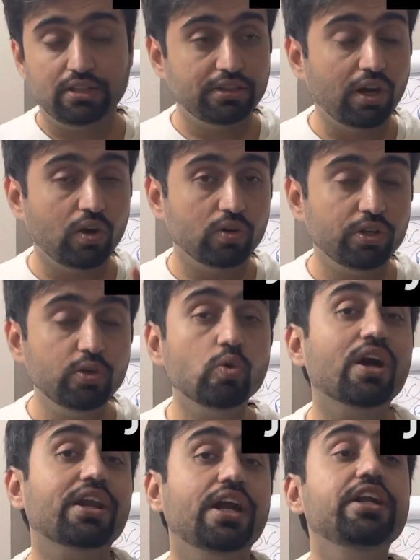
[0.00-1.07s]
Now you
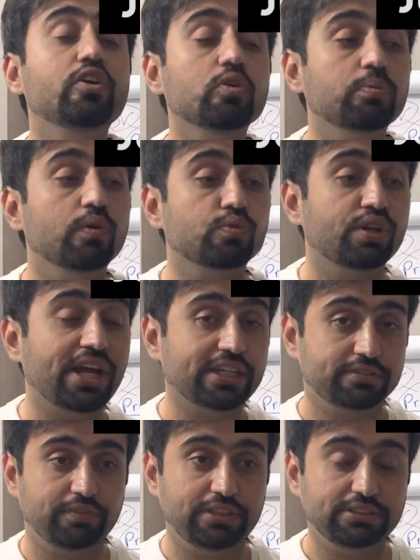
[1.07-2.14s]
are ready to move to next
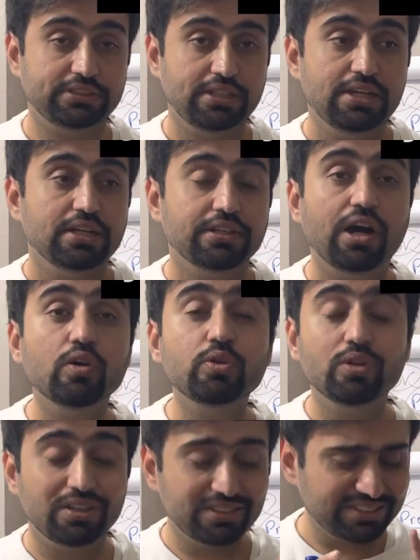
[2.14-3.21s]
phase. Now,
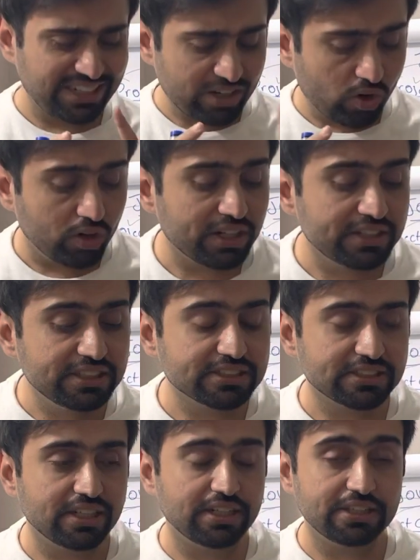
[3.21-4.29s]
stakeholder
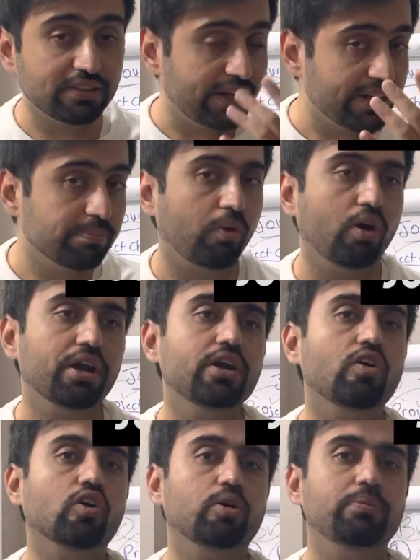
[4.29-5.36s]
register is a very important
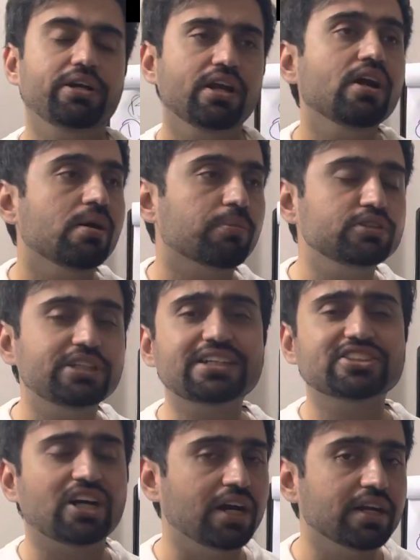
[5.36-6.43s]
document. Project
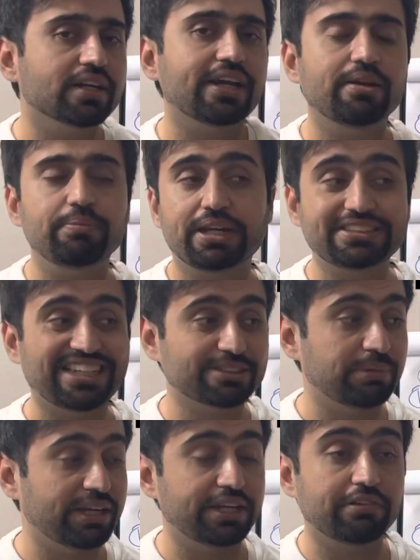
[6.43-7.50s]
charter can be accessed
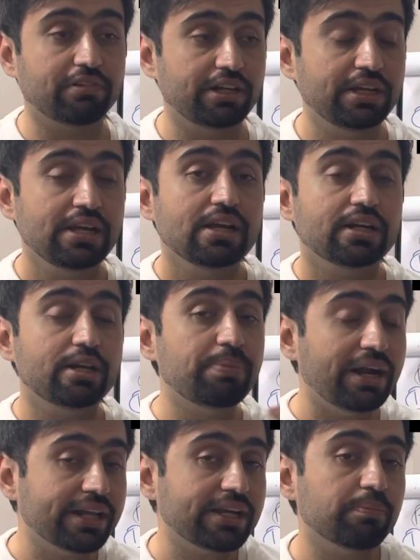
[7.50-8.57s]
by anyone.
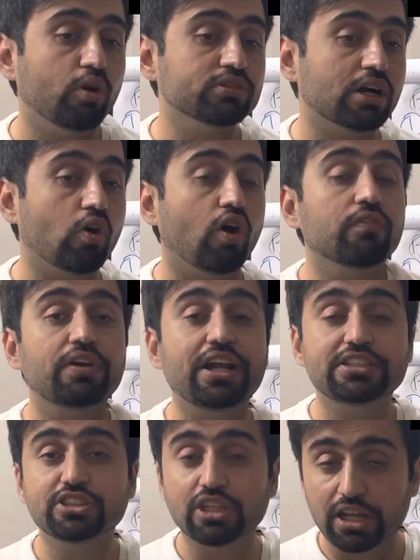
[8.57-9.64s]
Depending upon the
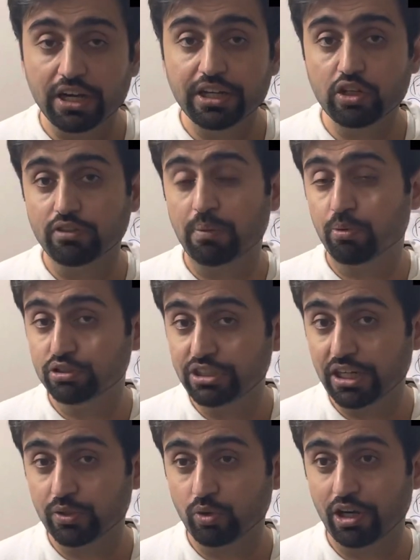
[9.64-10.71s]
confidentiality of the
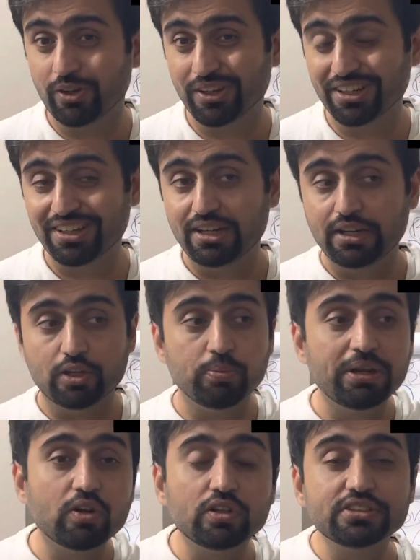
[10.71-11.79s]
project you are doing, you
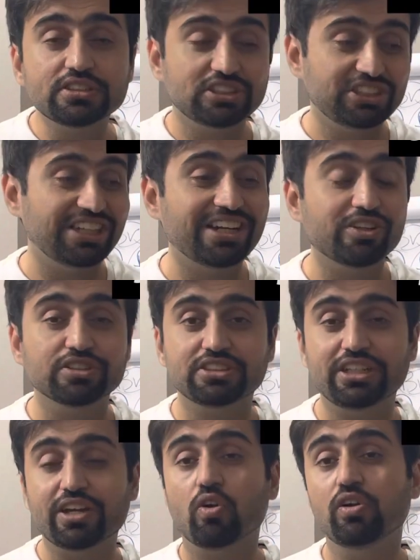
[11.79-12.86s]
may not share your
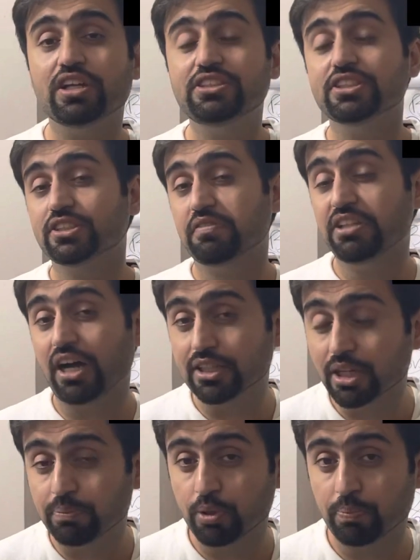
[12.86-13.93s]
stakeholder register with
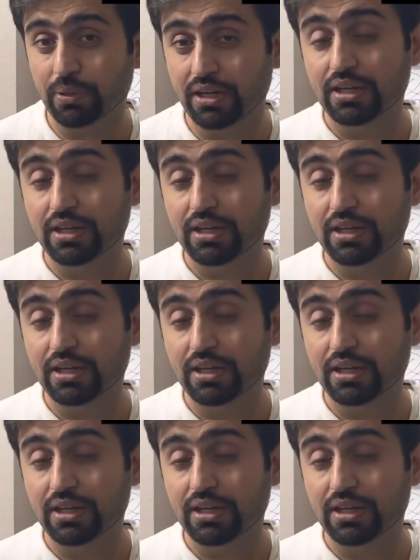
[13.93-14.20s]
other people.